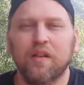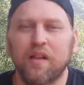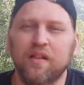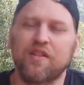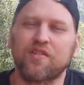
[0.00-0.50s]

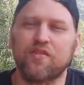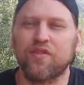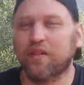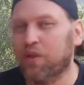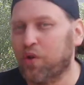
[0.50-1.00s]
In addition to
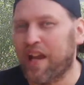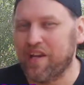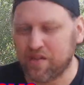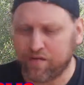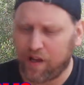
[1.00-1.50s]
the
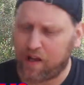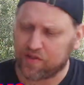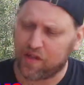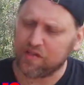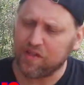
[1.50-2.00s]
location files,
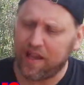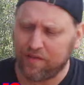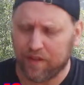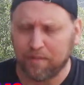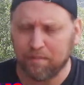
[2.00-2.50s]
I also
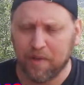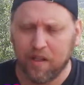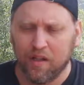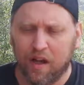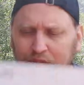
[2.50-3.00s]
have a
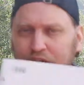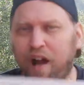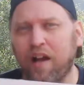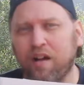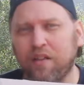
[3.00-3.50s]

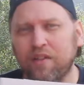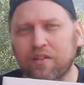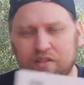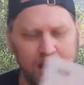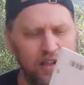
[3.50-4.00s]
file that
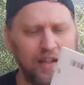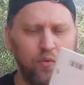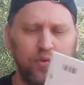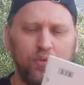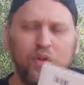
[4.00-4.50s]
it's kind of like
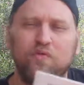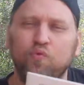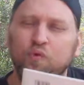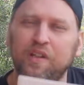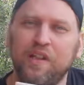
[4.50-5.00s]
what's
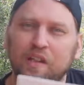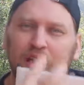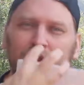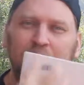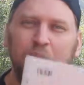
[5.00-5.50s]
really
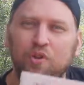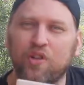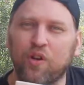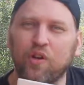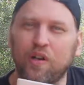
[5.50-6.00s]
the most
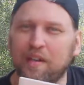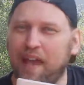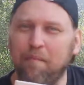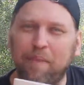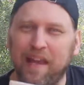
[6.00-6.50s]
current
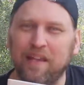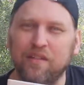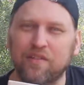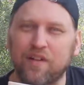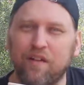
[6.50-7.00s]
campaign
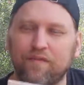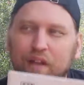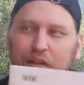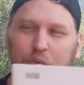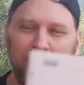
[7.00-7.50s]
stuff,
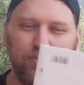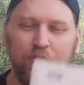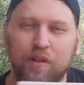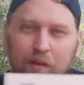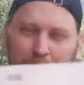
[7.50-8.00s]
like what
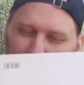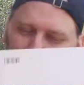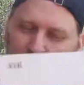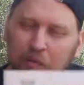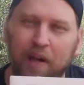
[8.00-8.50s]
I
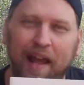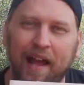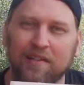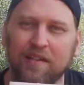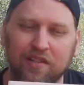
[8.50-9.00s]
really want
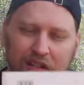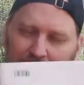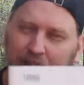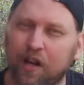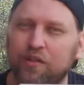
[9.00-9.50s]
access,
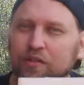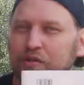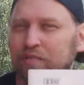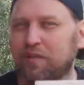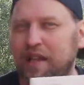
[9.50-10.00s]

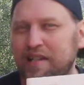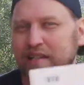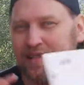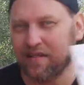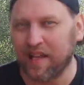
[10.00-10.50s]
characters and
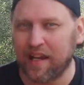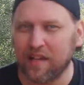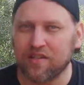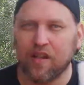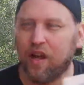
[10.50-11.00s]
places and
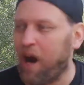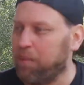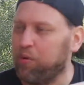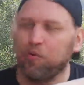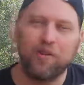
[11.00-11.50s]
things. I'll
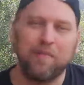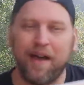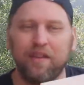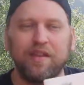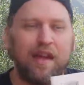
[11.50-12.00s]
pull them
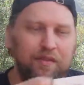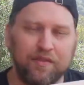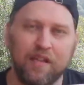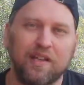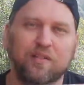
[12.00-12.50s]
out of the other
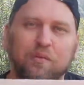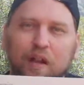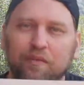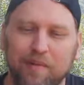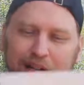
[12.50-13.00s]
things or
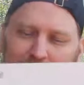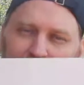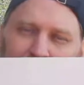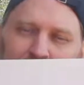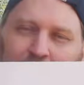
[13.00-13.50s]
whatever, but I
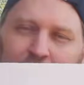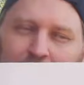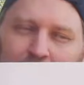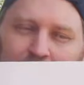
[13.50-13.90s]
have a